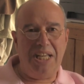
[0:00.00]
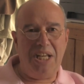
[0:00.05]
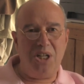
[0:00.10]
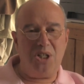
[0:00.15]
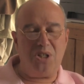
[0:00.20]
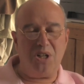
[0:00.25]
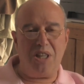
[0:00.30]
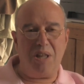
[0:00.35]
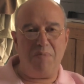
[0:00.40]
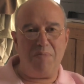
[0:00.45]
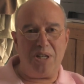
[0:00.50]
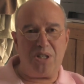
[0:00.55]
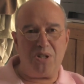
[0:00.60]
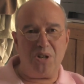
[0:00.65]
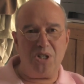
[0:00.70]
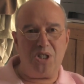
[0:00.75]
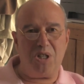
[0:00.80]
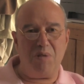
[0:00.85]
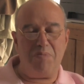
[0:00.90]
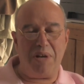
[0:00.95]
should there be
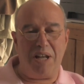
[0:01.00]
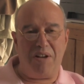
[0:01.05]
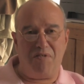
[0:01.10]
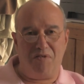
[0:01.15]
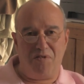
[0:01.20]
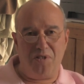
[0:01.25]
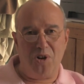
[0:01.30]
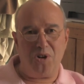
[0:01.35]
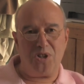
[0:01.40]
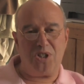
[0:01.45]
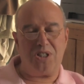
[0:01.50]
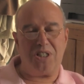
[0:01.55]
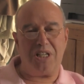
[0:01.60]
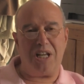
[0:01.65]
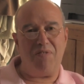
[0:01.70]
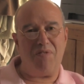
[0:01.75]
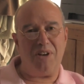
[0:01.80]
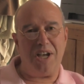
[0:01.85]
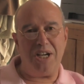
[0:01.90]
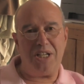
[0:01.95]
such a big fuss
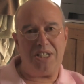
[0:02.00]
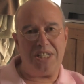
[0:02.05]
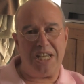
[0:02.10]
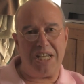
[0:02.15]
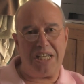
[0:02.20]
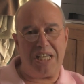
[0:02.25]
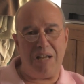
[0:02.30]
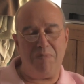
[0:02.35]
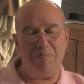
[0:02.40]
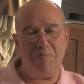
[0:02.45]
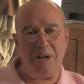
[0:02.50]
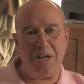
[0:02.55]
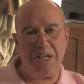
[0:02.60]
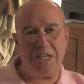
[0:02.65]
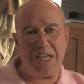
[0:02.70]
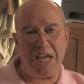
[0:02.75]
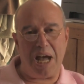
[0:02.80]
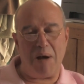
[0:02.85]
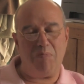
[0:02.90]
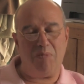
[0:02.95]
if I take in my
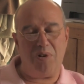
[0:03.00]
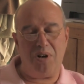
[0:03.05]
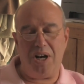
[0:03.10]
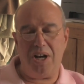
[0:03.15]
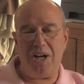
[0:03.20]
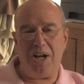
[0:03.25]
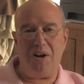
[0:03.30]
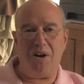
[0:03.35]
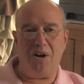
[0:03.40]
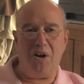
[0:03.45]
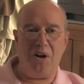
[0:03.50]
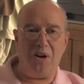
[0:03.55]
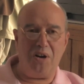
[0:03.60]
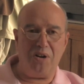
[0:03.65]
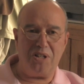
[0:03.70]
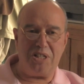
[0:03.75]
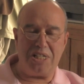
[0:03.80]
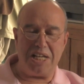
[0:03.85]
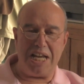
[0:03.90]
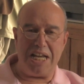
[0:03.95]
camera
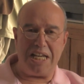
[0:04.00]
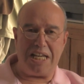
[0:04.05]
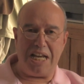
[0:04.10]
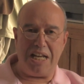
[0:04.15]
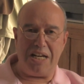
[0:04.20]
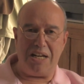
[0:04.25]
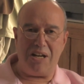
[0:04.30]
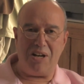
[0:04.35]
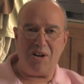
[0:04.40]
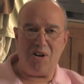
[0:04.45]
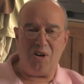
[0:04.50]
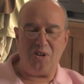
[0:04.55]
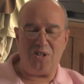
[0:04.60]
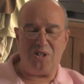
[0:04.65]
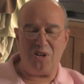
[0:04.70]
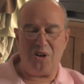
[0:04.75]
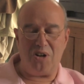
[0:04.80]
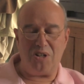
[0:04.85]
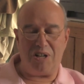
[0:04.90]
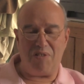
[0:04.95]
or take in an
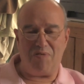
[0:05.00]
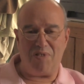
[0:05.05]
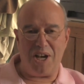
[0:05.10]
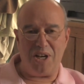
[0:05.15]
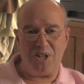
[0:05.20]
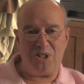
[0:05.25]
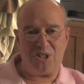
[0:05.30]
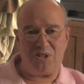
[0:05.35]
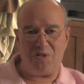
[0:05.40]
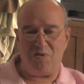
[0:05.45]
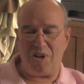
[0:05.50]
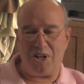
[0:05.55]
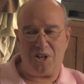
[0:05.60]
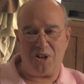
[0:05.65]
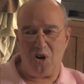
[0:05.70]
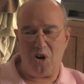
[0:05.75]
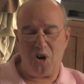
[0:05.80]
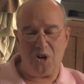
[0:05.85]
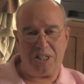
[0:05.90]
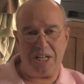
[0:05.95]
audio device to
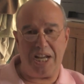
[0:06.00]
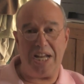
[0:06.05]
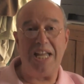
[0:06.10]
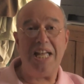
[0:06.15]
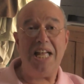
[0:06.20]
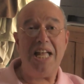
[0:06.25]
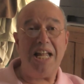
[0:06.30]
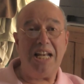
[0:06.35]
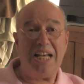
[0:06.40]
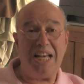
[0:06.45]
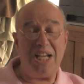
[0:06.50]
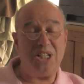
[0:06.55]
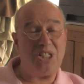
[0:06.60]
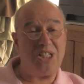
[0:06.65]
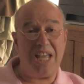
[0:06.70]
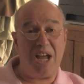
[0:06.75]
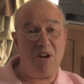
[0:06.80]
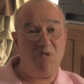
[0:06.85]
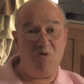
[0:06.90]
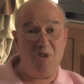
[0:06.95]
record it? Let's
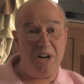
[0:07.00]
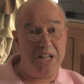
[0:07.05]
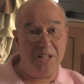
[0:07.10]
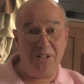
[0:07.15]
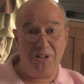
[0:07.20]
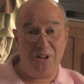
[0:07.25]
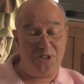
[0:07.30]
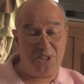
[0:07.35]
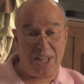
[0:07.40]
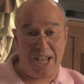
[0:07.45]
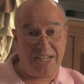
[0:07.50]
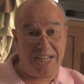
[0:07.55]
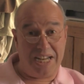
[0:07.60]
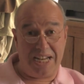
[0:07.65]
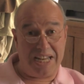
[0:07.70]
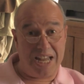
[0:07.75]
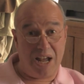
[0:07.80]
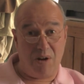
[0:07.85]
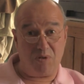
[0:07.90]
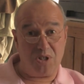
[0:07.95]
get real,
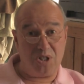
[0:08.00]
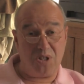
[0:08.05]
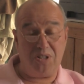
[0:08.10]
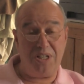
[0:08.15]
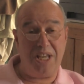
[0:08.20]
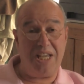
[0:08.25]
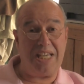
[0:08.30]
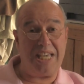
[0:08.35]
Thanet Council. You